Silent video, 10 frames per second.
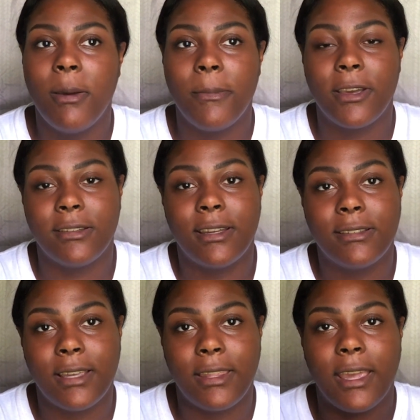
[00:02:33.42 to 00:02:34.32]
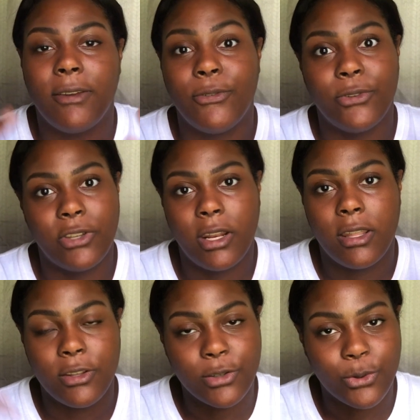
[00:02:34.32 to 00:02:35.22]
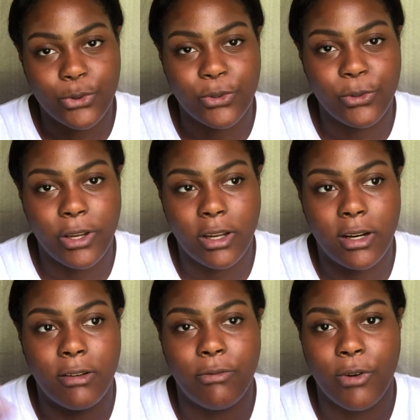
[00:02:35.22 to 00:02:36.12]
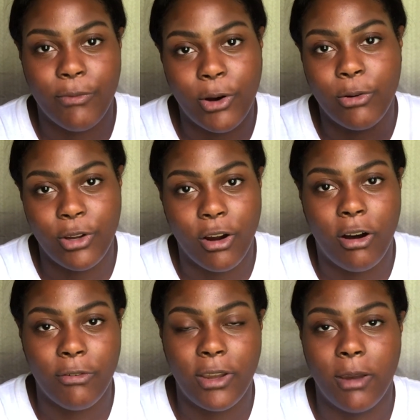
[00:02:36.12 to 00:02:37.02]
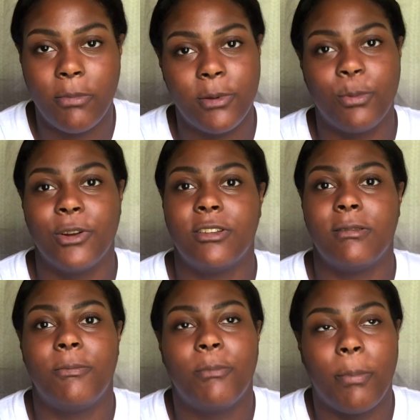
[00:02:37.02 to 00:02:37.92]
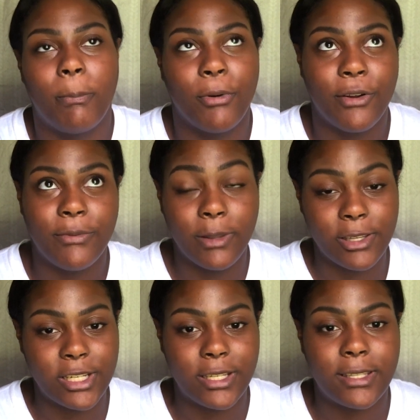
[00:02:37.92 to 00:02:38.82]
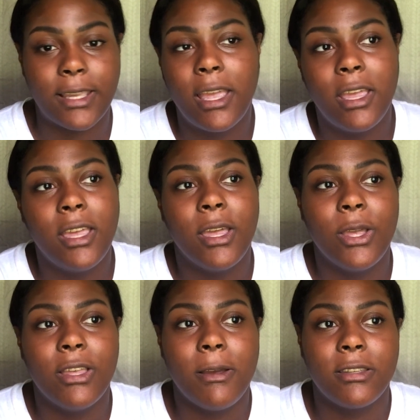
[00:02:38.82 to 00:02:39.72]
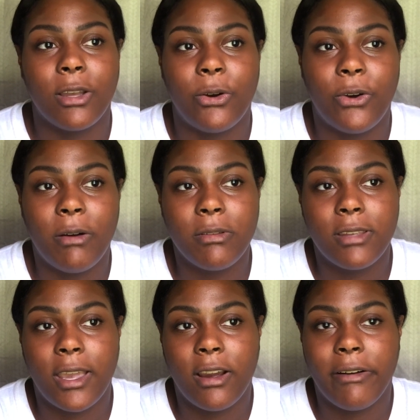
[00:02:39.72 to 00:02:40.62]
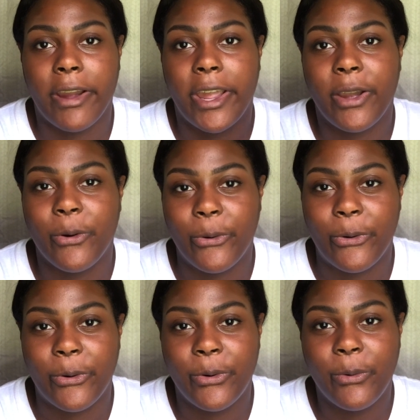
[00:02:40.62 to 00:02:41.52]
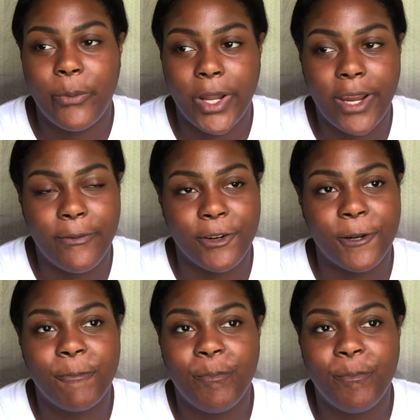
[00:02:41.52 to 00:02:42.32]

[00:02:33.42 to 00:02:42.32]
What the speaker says: Because they said that if you sit at the school, they're gonna revoke your off-campus privileges. So I was like, all right, cool, whatever.